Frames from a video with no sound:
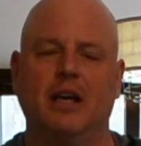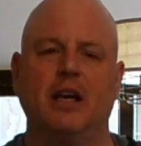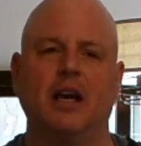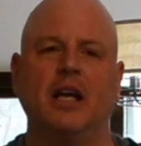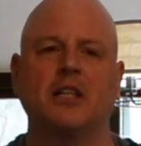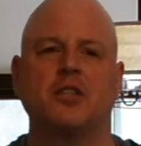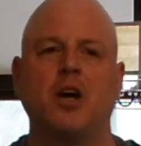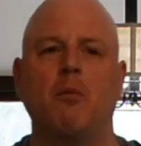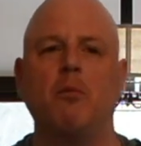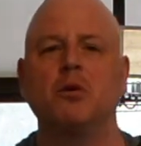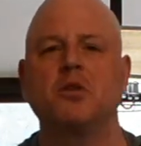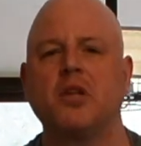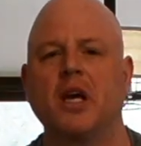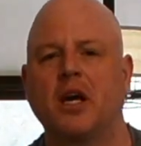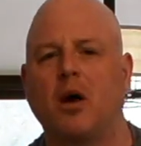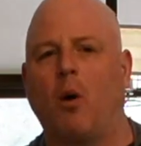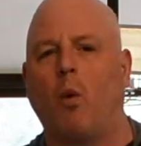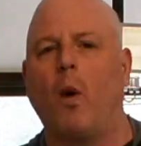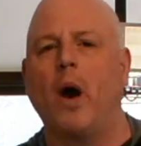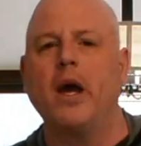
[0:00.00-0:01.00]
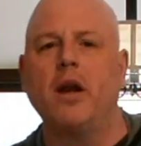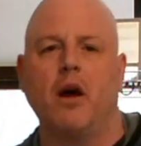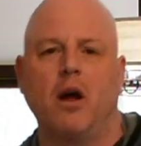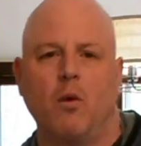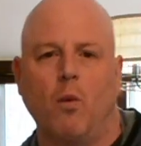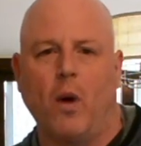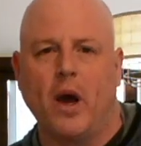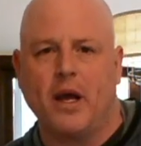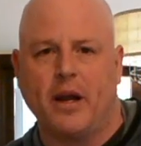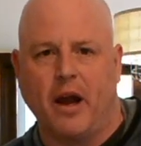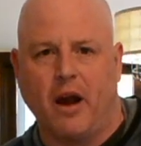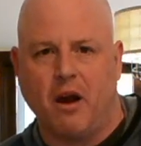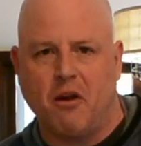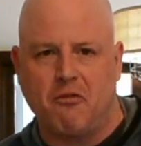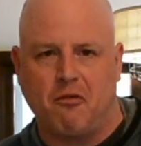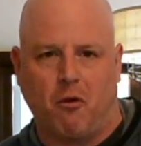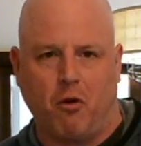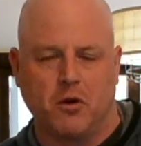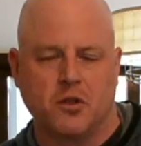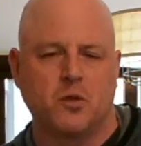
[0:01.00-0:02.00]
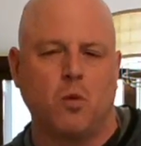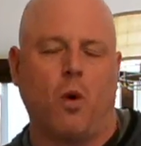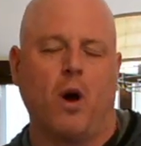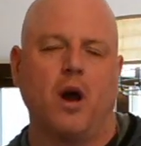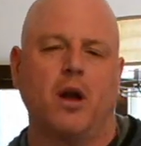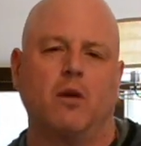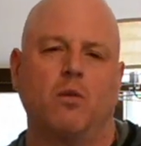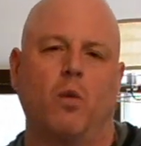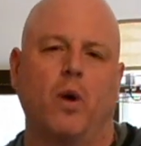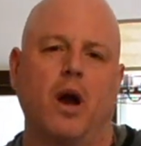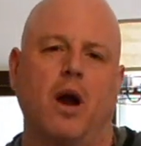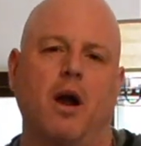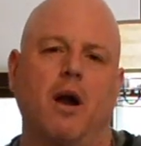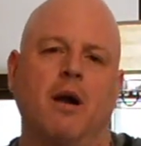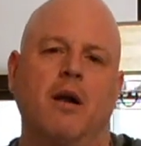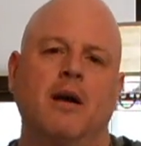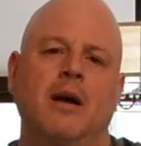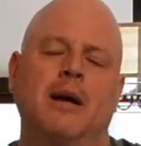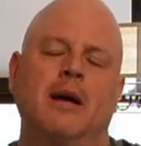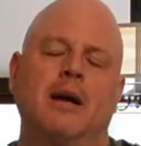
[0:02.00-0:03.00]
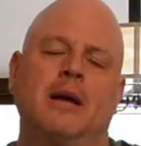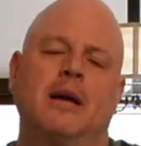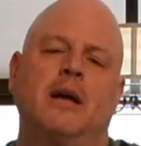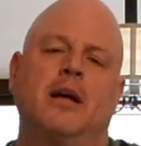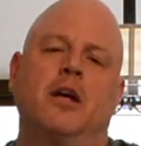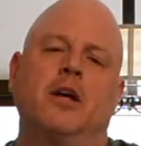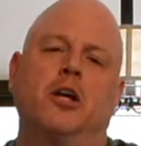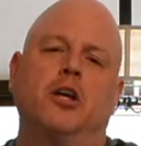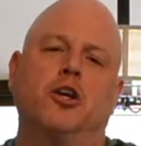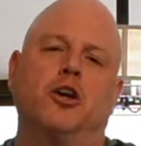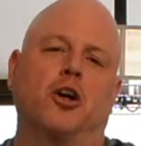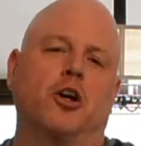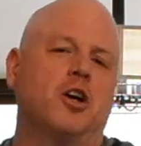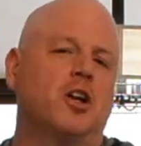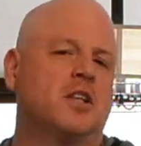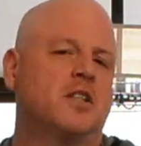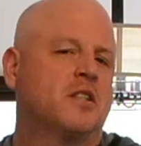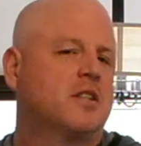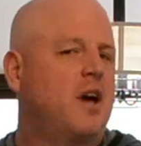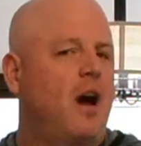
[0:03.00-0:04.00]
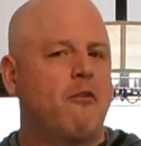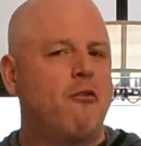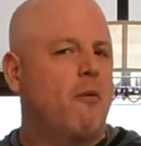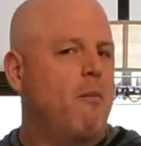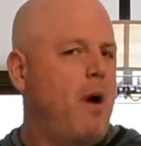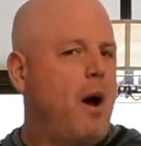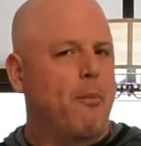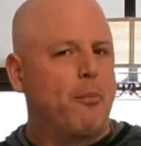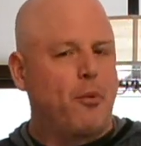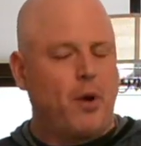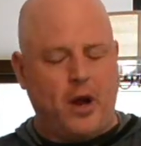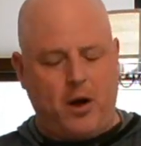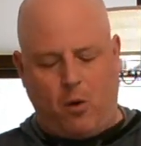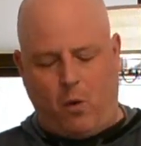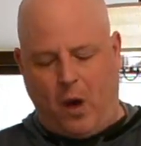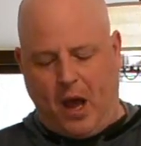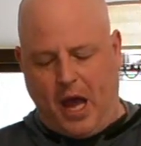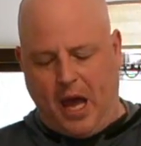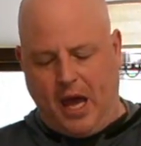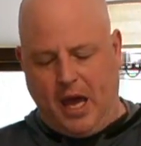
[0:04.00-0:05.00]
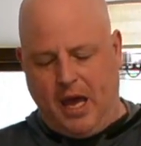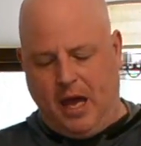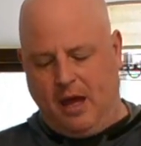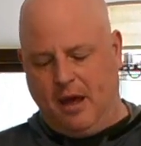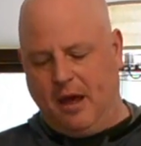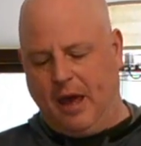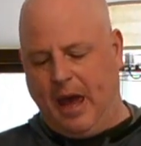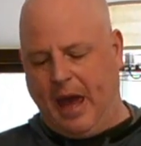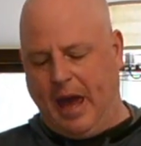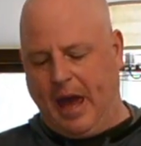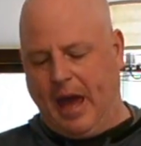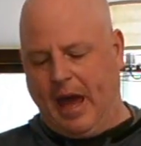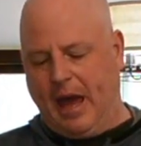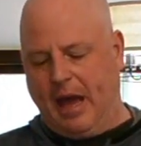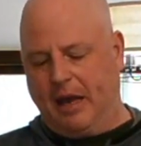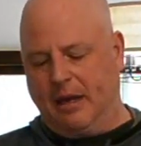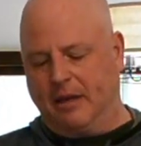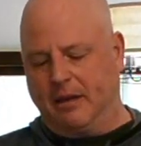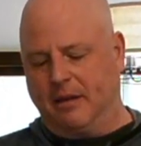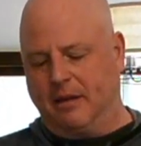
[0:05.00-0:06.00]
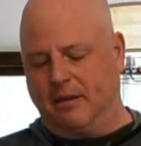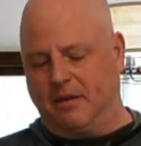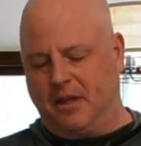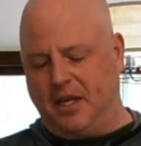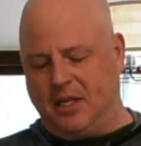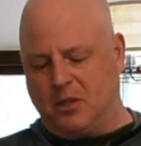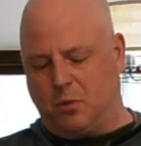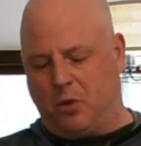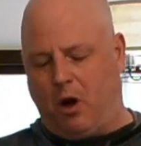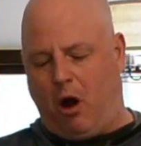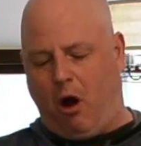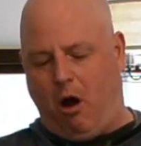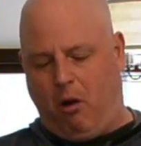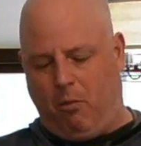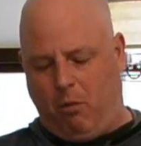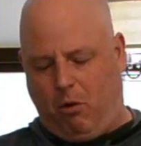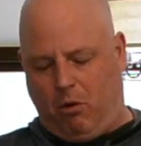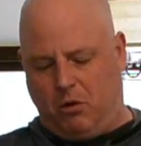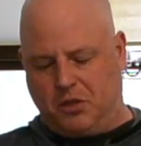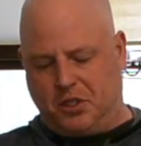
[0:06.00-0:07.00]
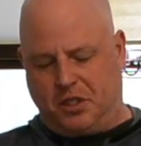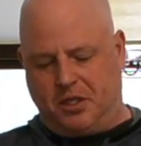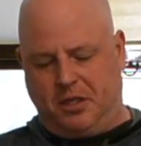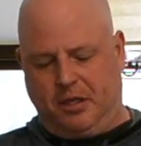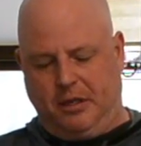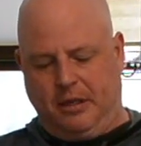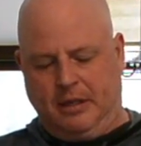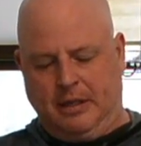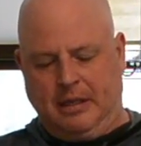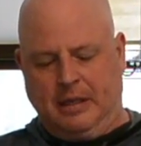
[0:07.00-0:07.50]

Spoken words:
it's almost like a white on white Air Force One, where you're going to scuff them up right away, and these would almost,